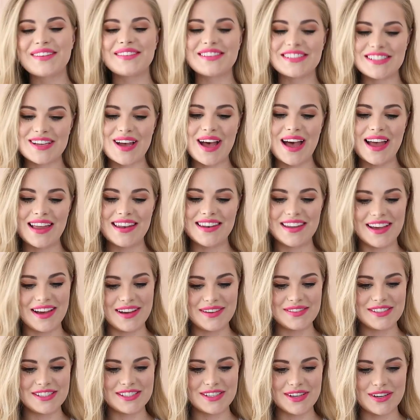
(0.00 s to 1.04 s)
which I
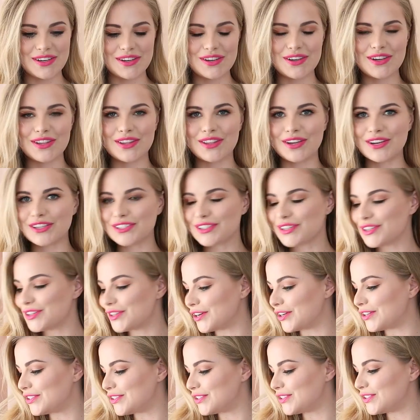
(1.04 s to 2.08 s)
love. So those are
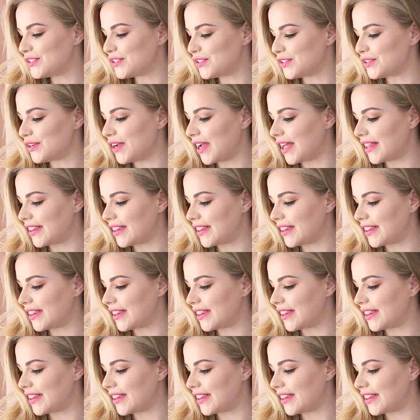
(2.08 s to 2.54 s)
those two.